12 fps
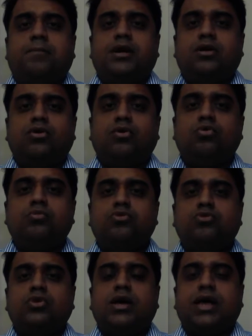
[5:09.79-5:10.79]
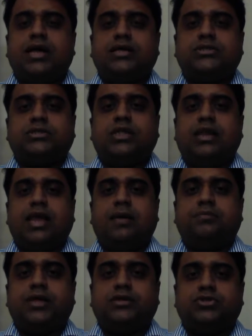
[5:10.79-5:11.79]
but no more as the
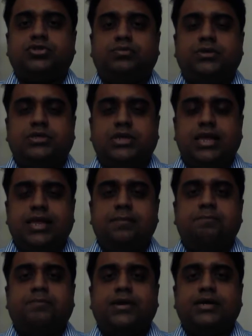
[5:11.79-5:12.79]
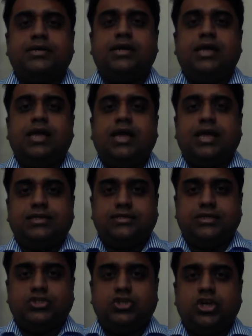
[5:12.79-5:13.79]
lamb that is to be slain, but
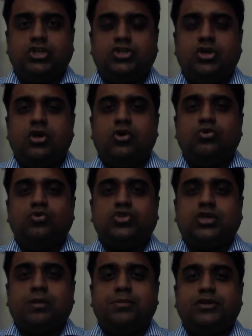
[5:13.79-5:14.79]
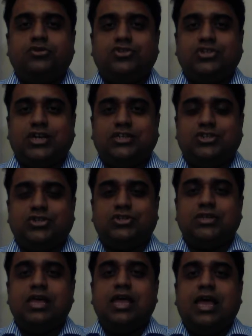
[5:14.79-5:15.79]
as the judge who's coming to judge
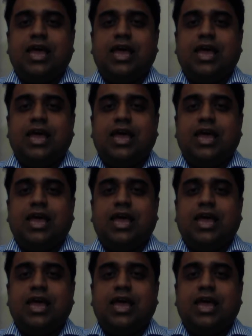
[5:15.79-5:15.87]
us.